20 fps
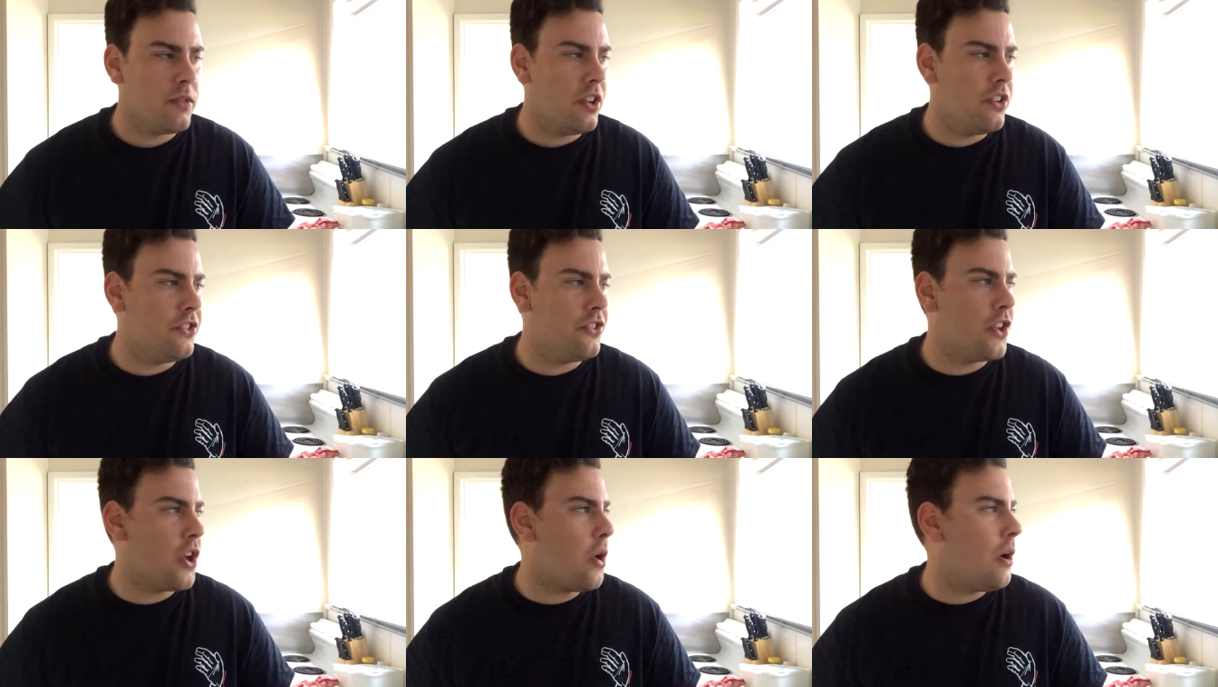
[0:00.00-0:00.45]

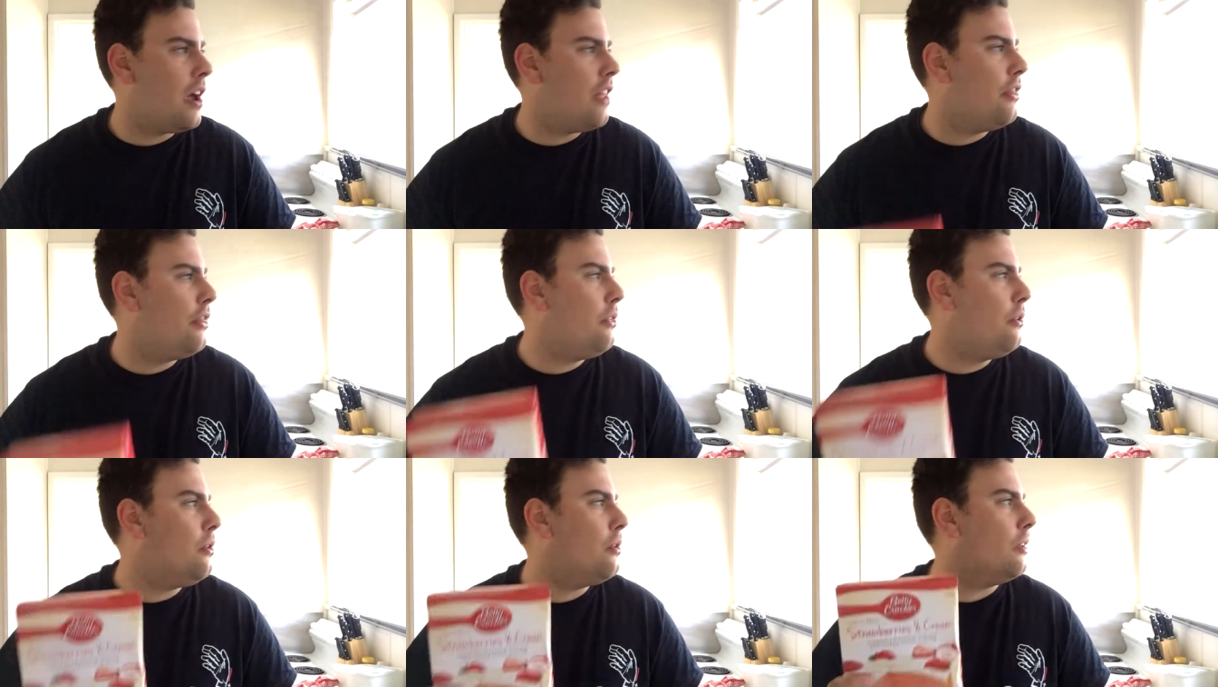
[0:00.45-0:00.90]
So I
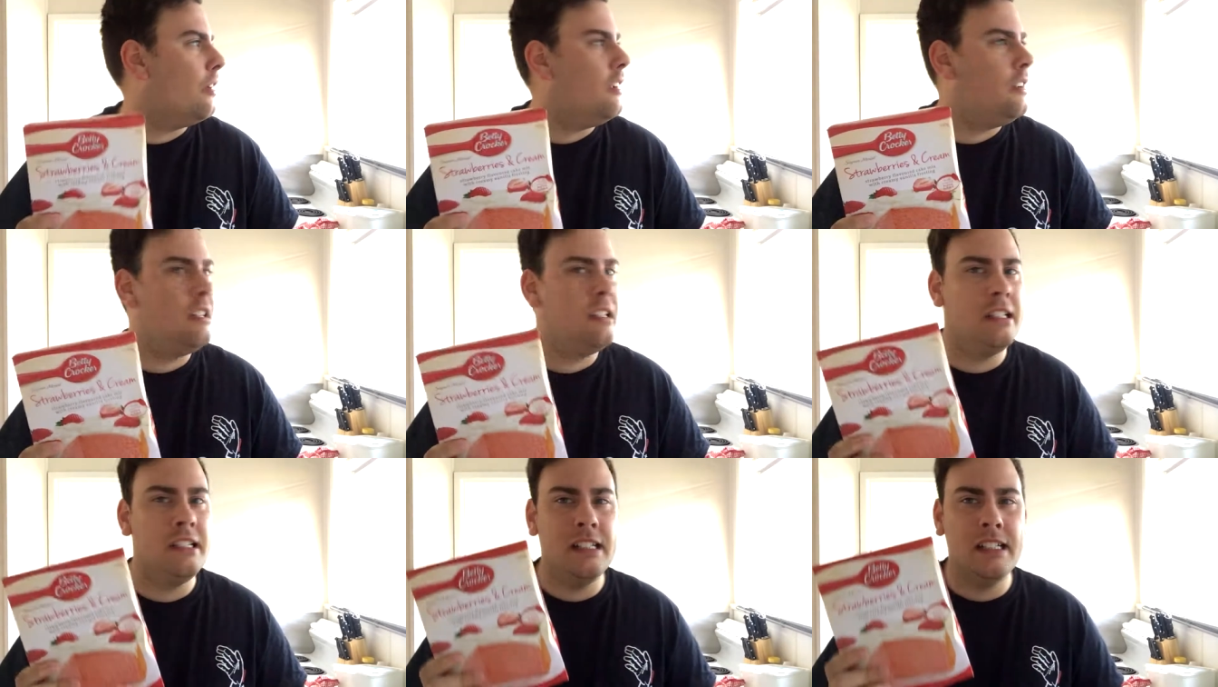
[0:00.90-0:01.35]
thought,
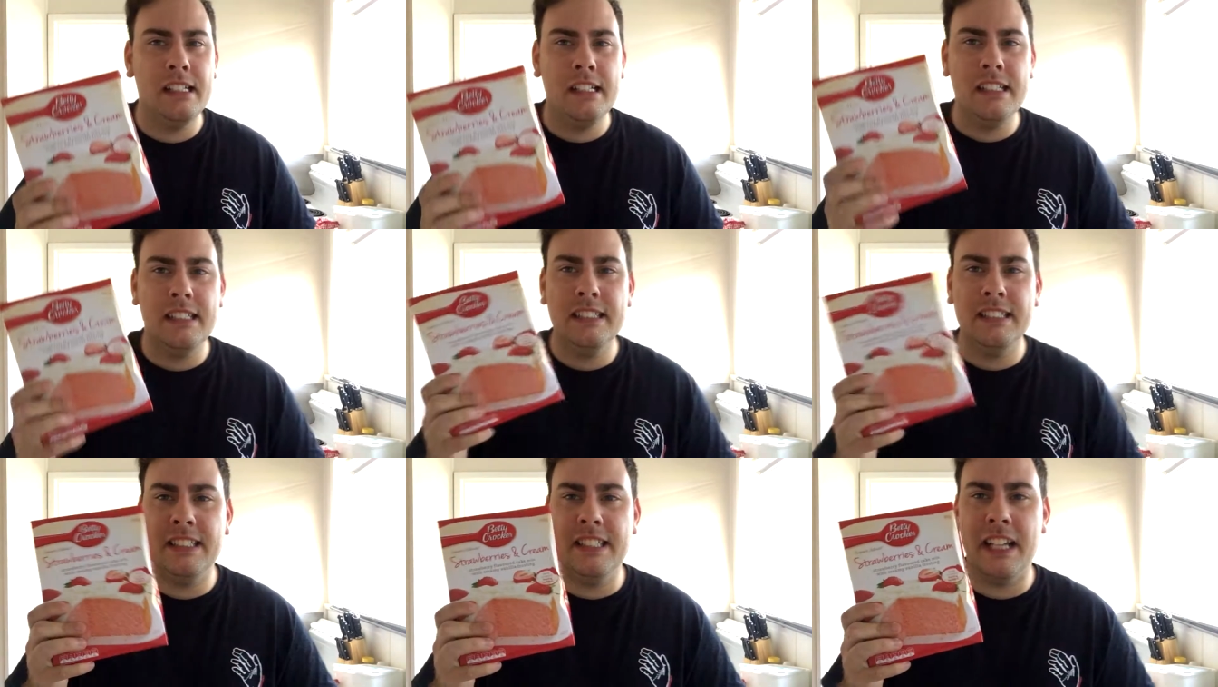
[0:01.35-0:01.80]

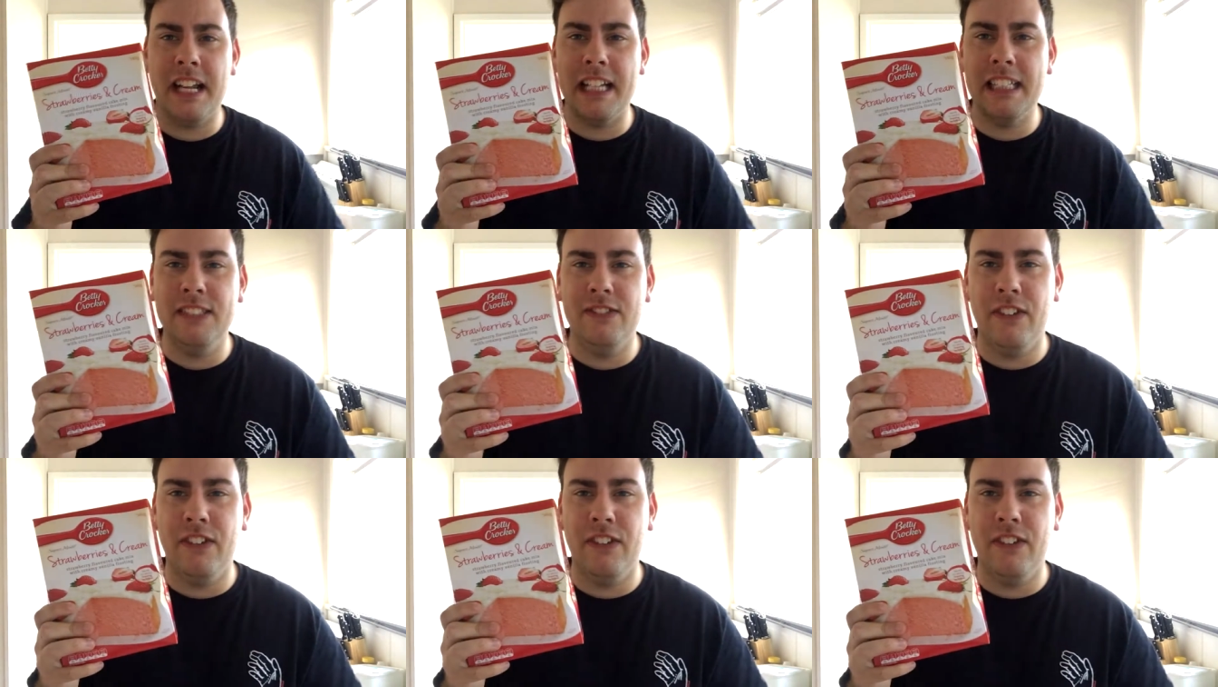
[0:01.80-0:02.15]
today's